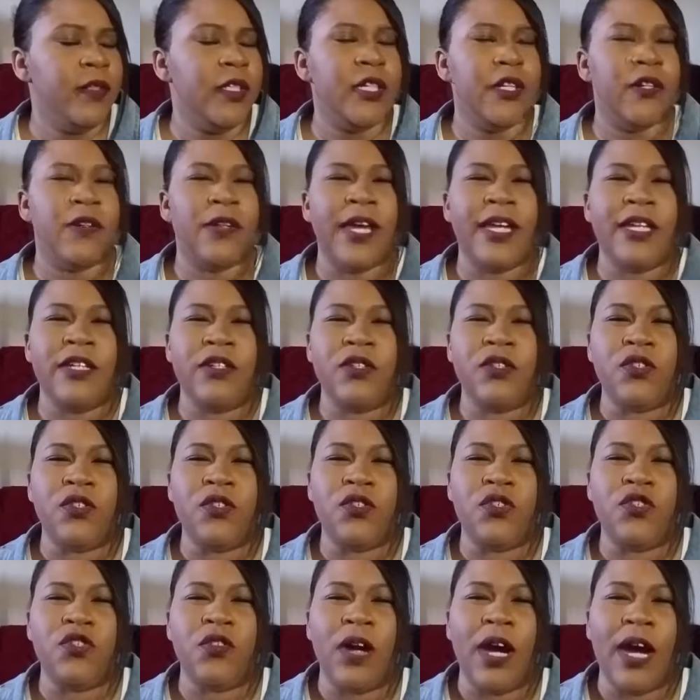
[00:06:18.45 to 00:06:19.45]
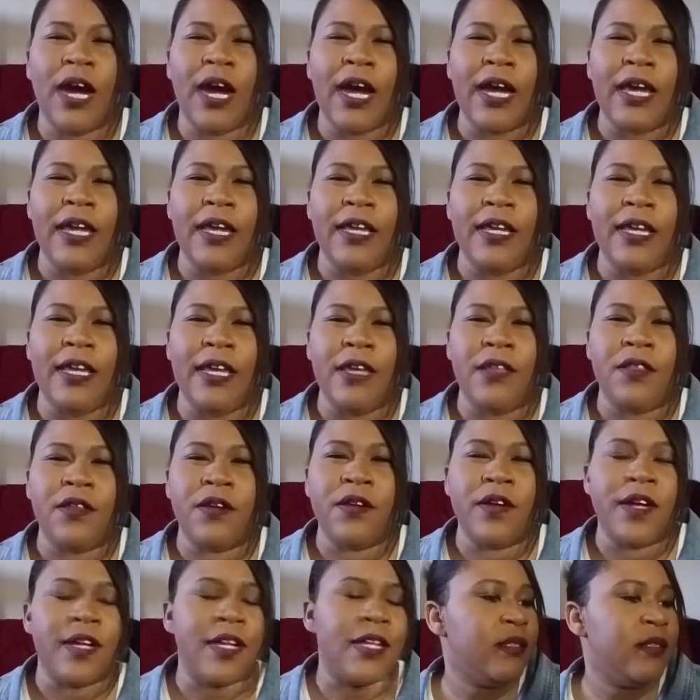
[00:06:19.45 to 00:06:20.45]
know, like dry
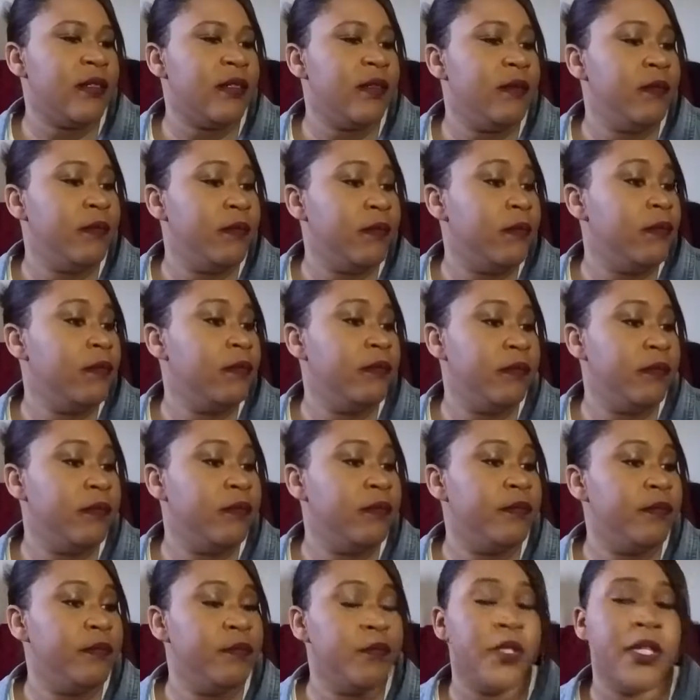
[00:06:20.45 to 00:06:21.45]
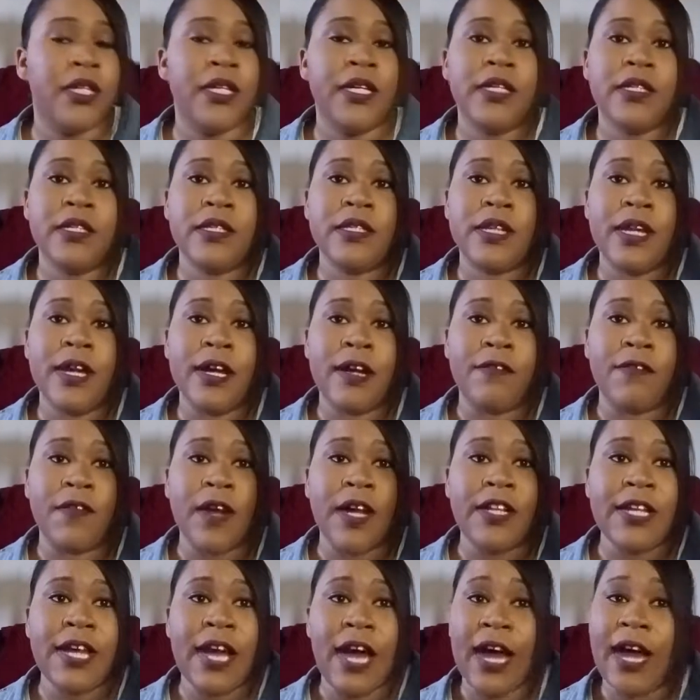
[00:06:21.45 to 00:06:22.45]
either, and it's pretty good stuff.
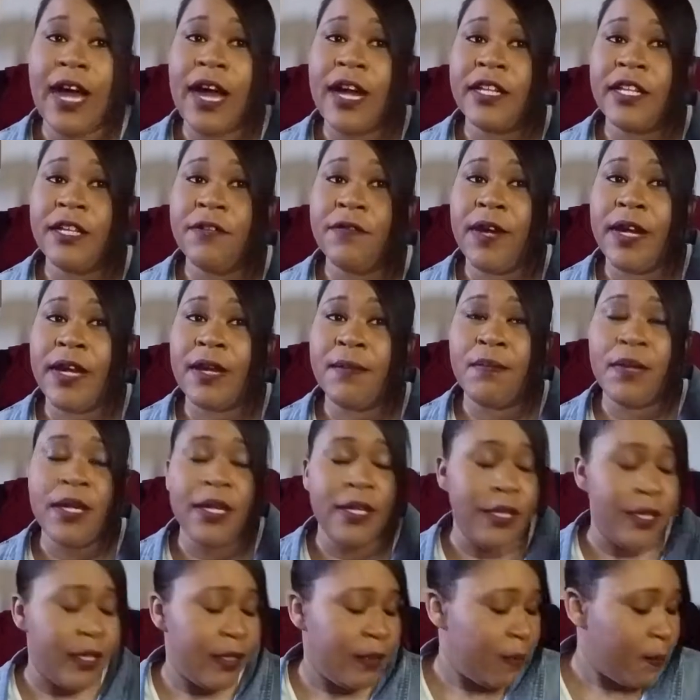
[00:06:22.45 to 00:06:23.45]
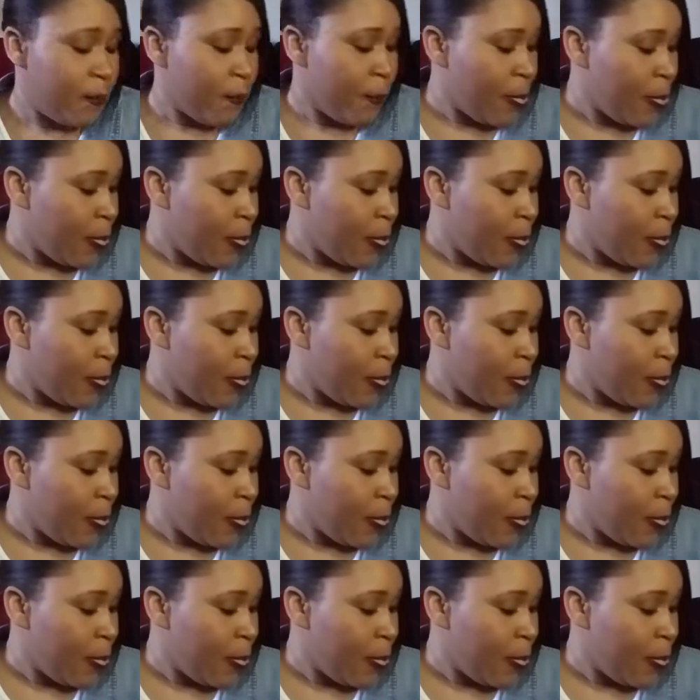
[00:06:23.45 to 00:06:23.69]
I highly recommend it.